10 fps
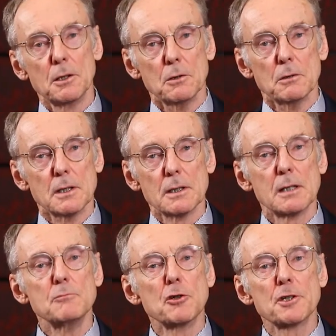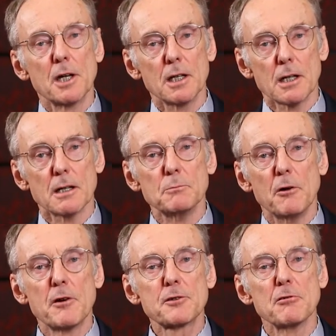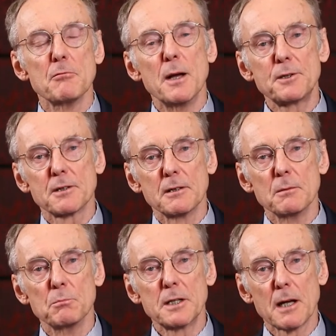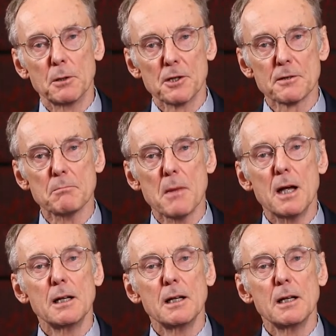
Hello, I'm Roy Taylor, Professor of Medicine and Metabolism